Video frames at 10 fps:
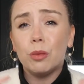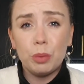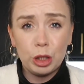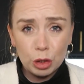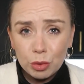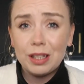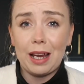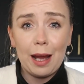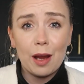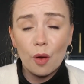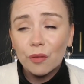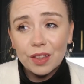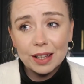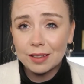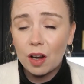the beauty of
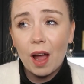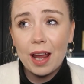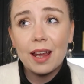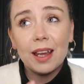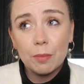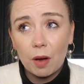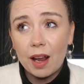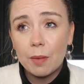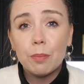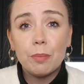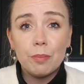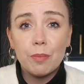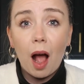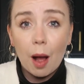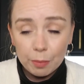this light, in my
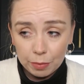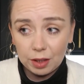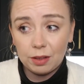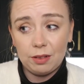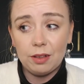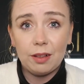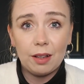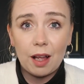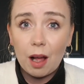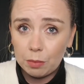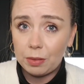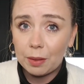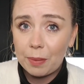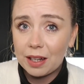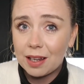humble
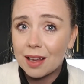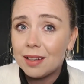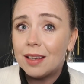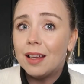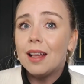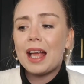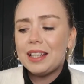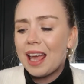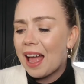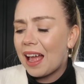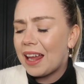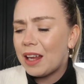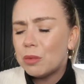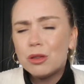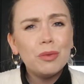opinion. And yeah,
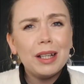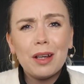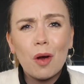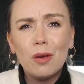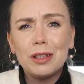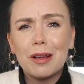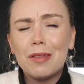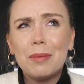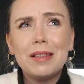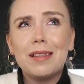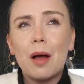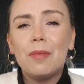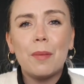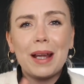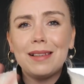it was really odd. There were some
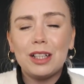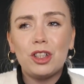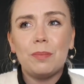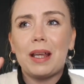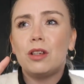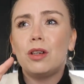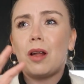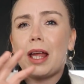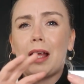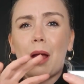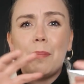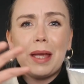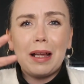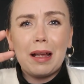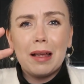that basically just made it look like a
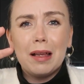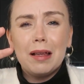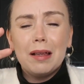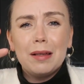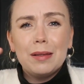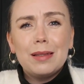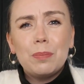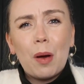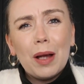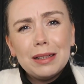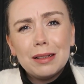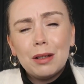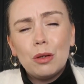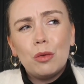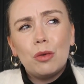big
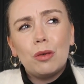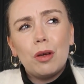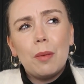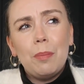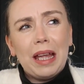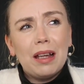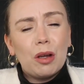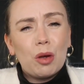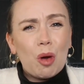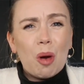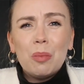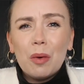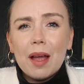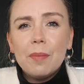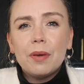spider or a big
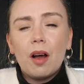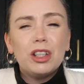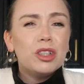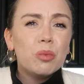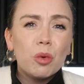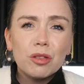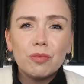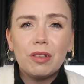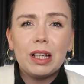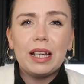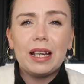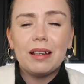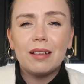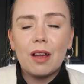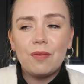cobweb. I just wasn't really a